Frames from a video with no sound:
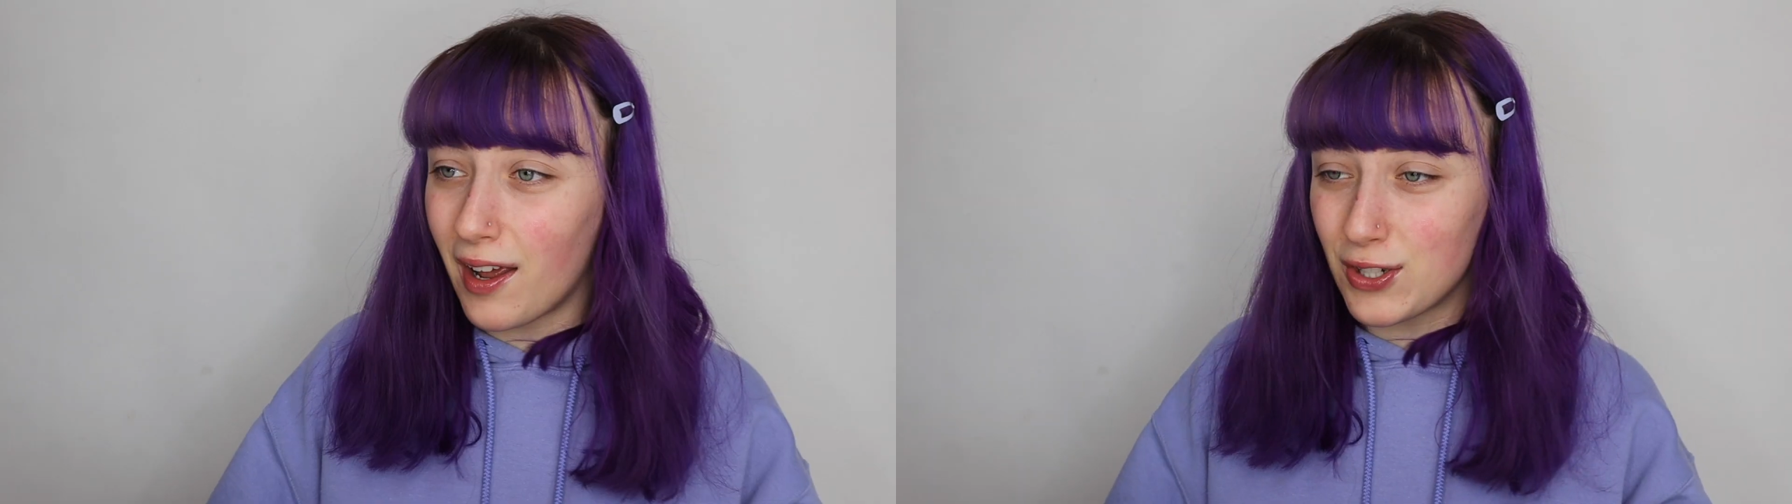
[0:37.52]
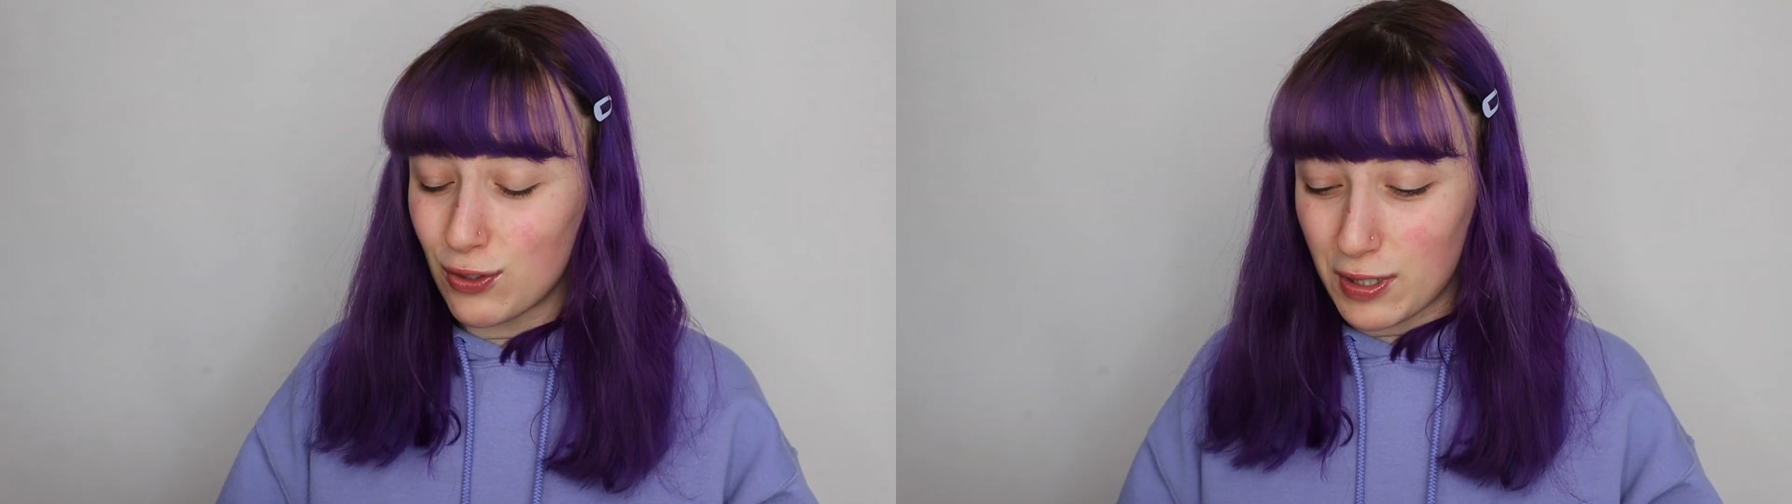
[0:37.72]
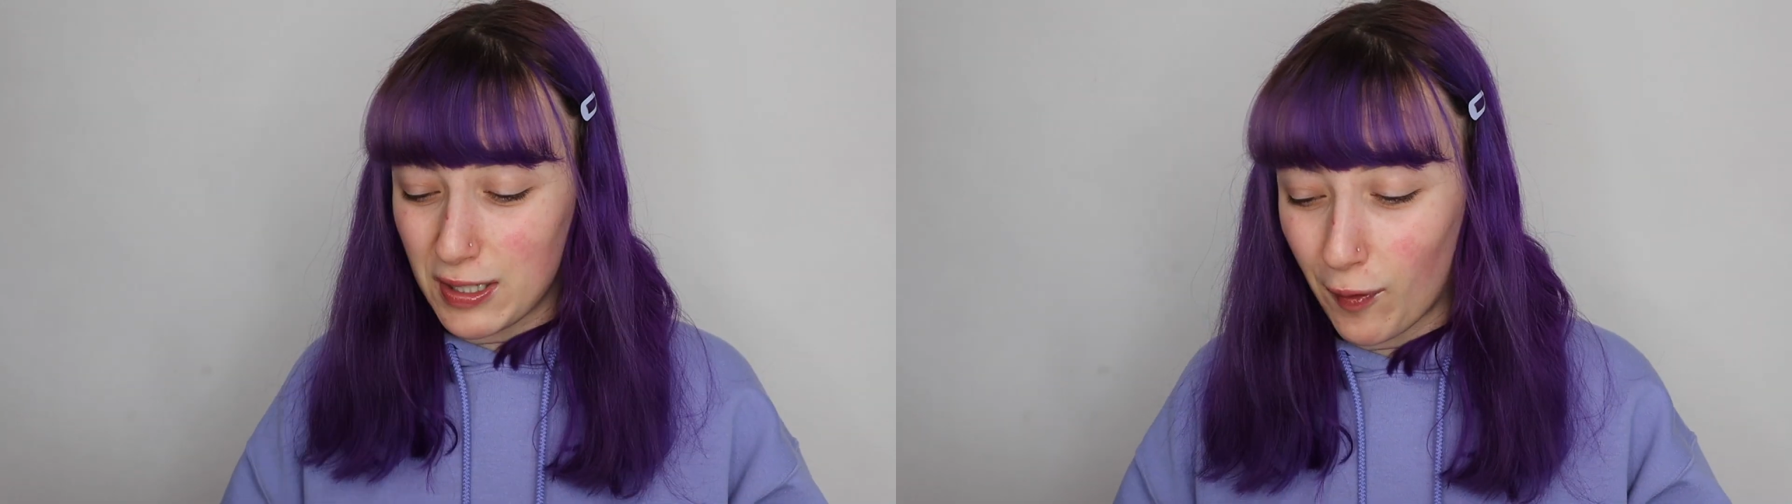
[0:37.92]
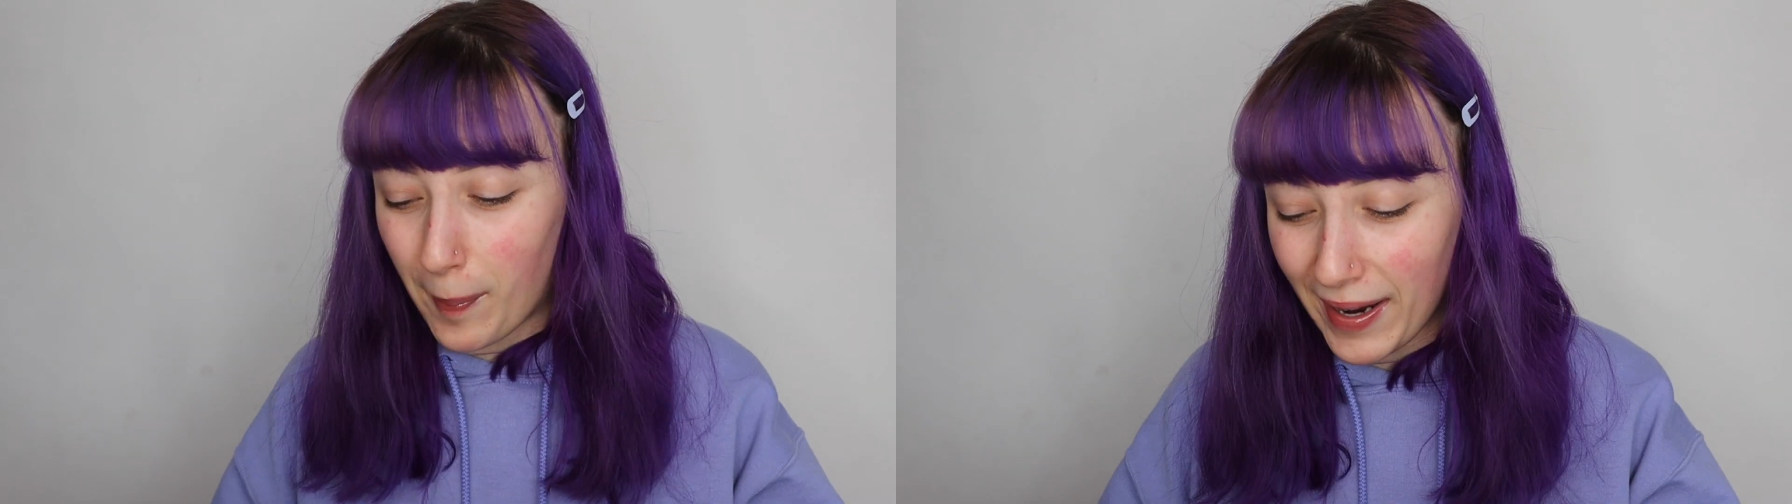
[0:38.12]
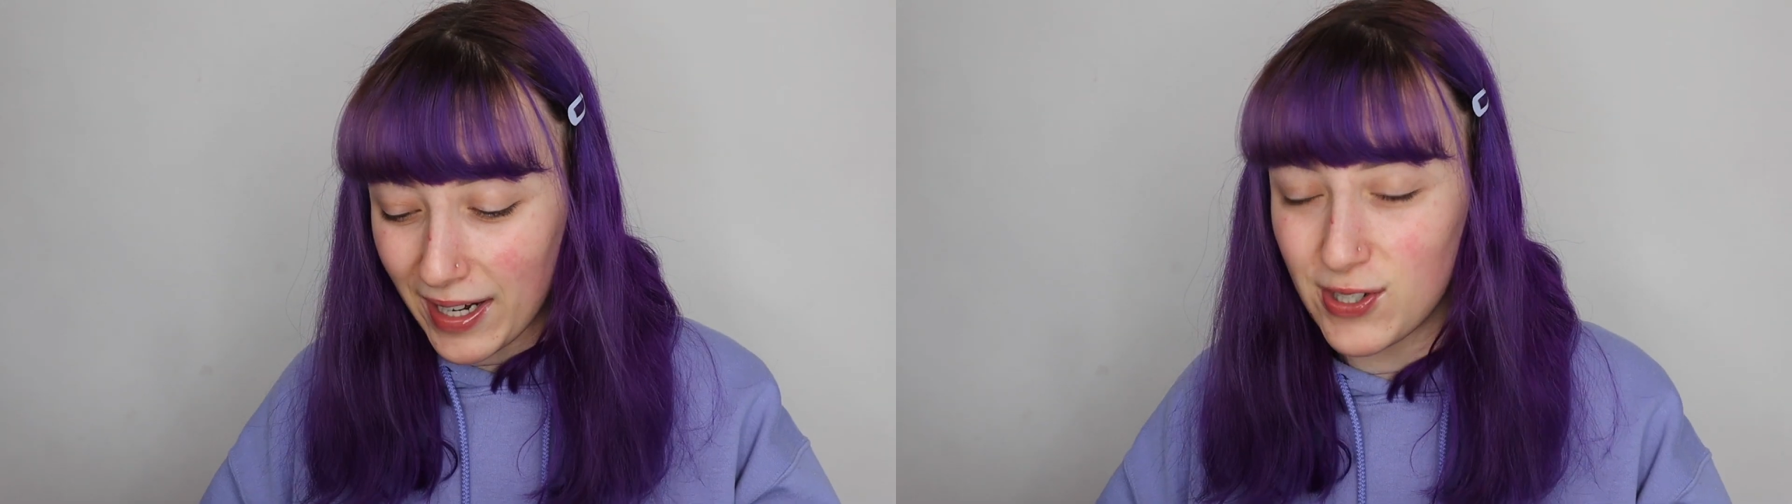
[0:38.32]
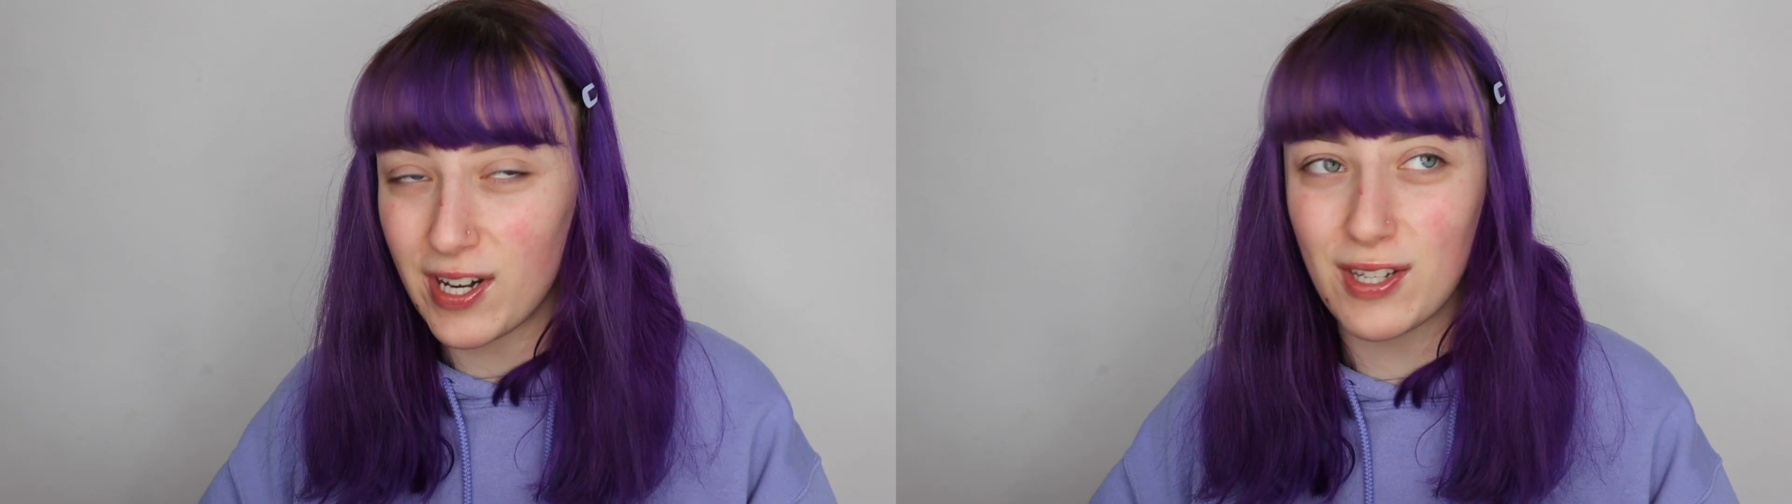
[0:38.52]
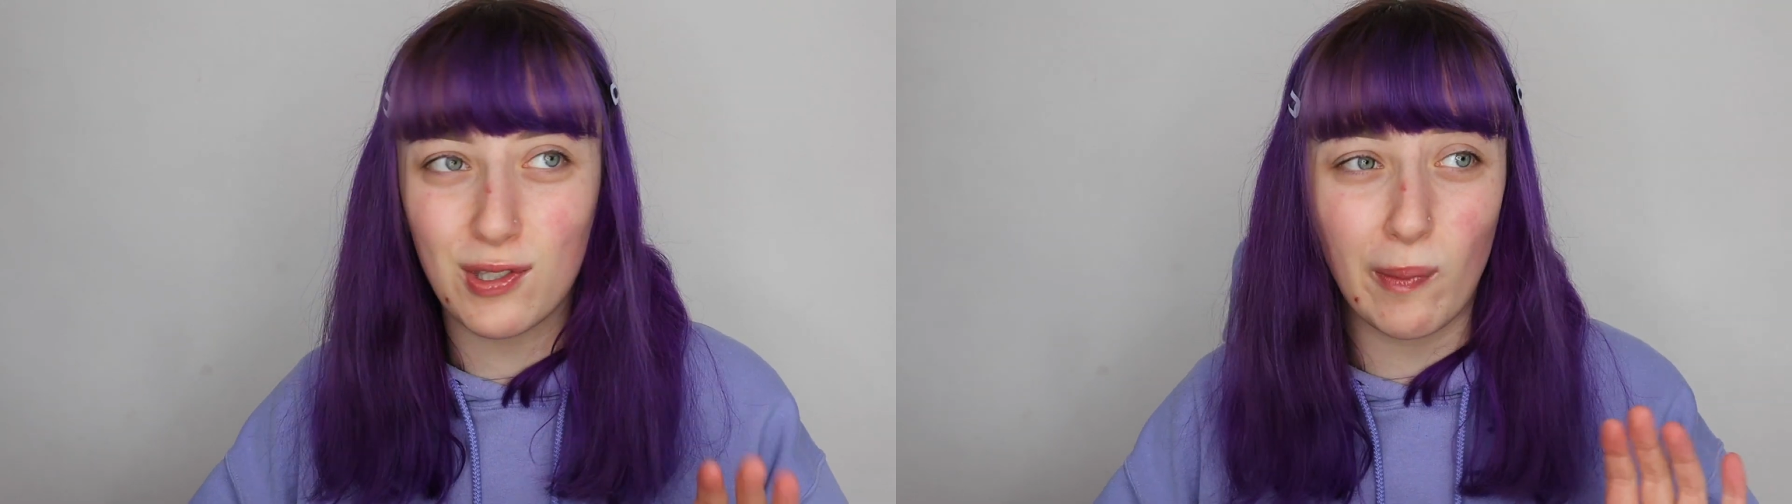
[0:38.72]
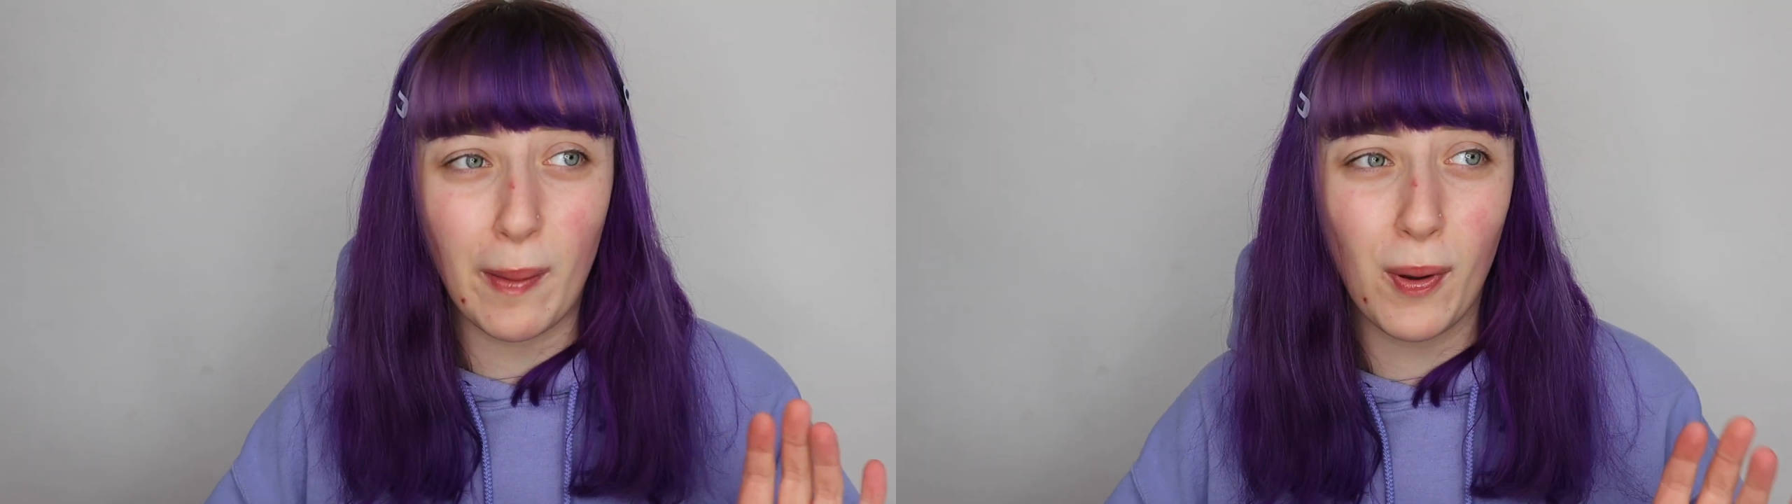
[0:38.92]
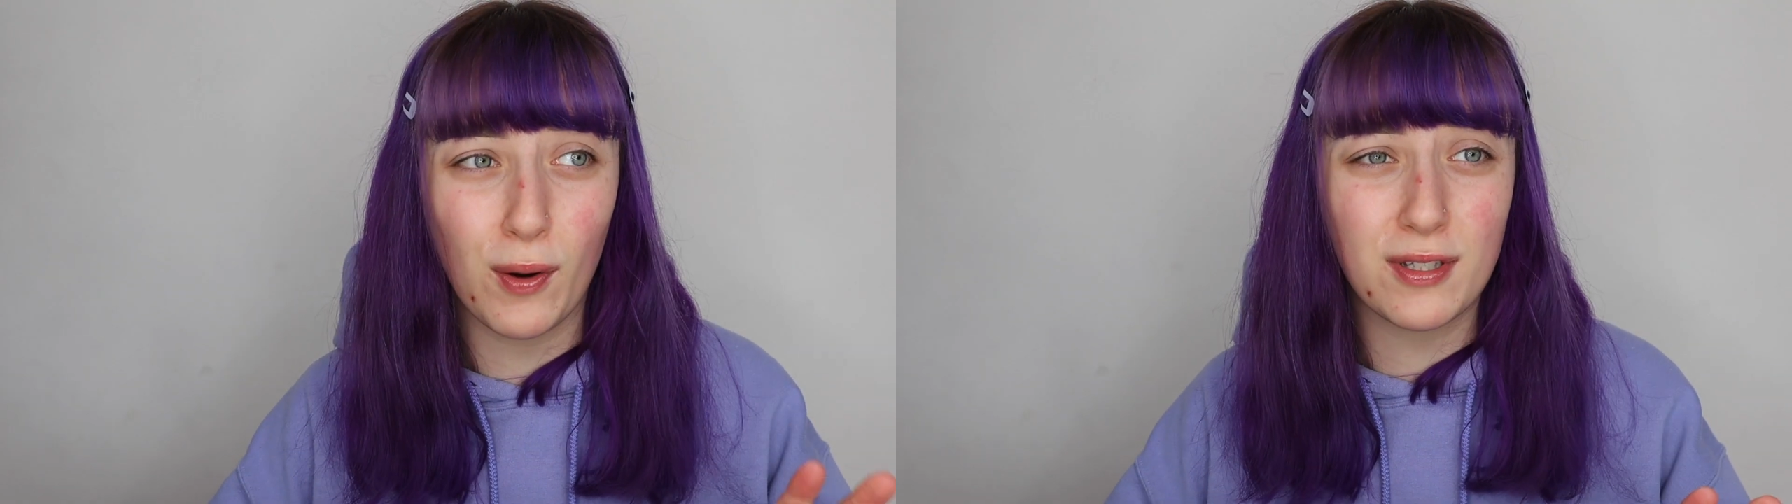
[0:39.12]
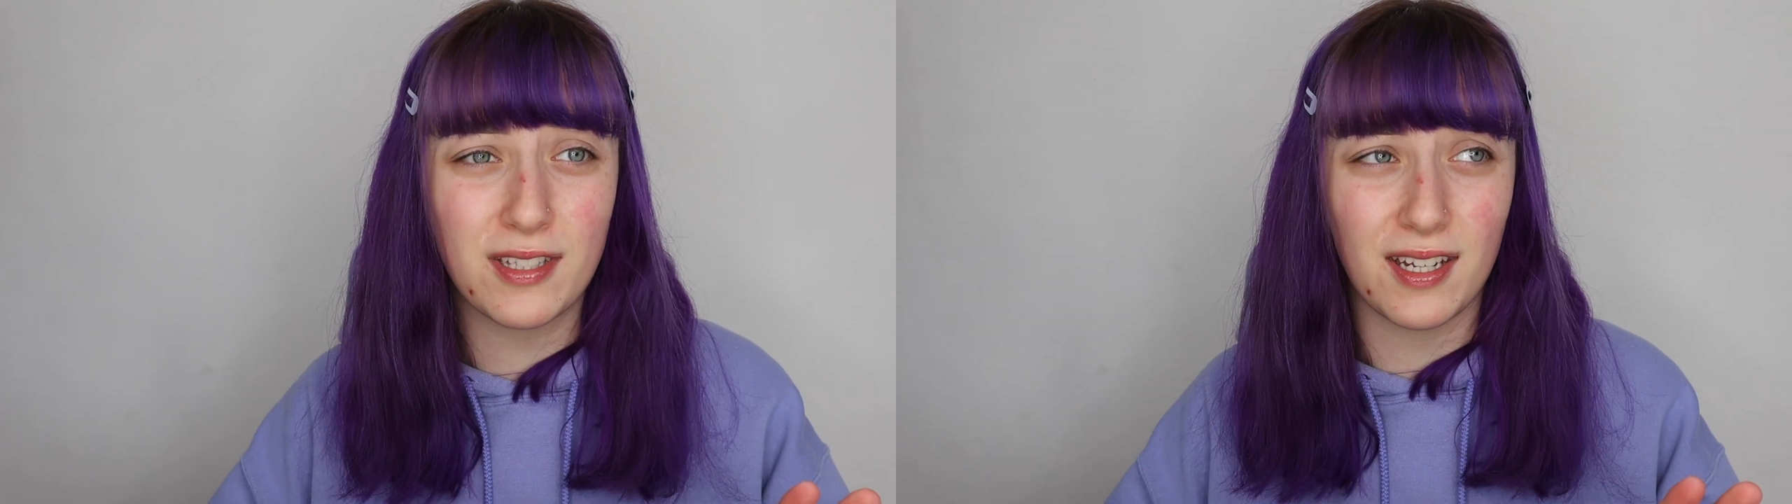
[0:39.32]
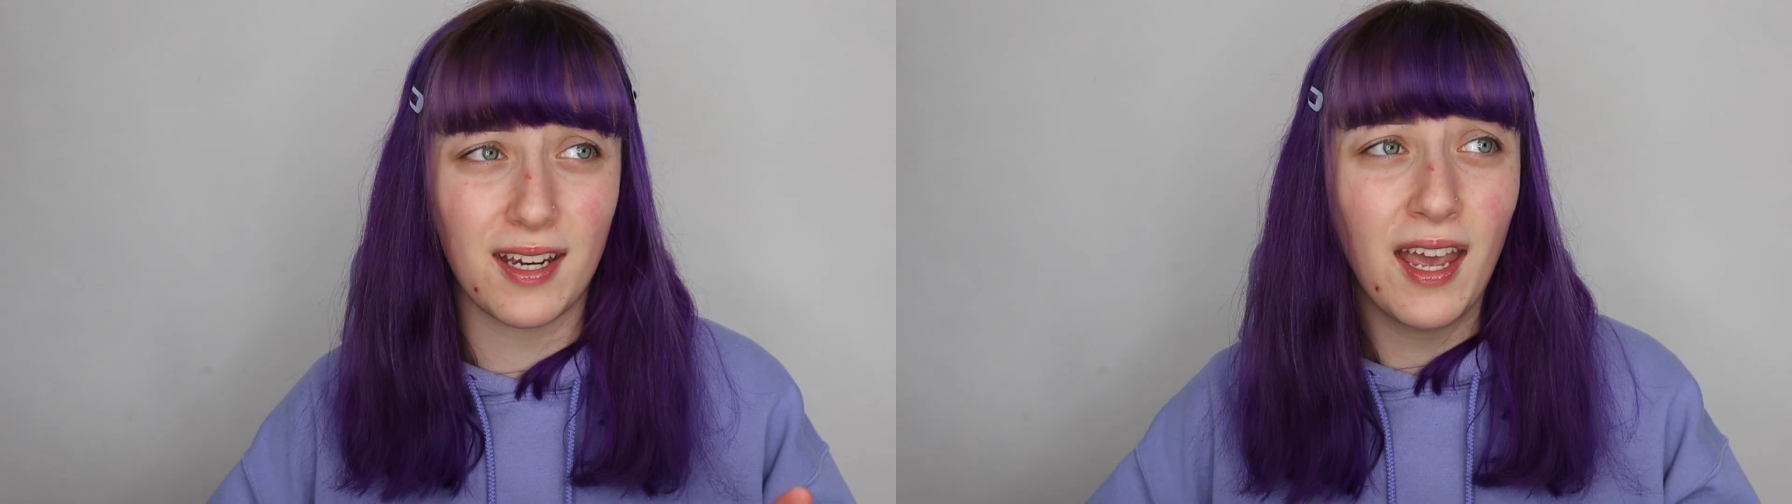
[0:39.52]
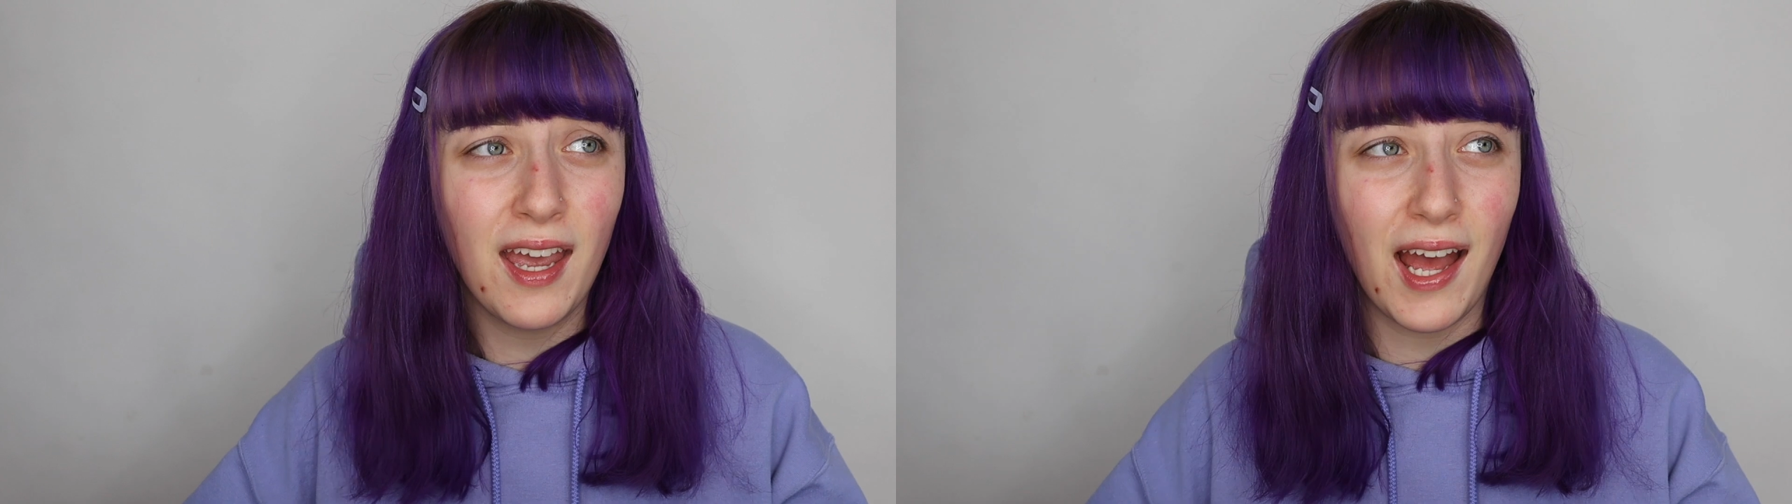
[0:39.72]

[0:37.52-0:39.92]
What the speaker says: I just received a package and I saw my postie,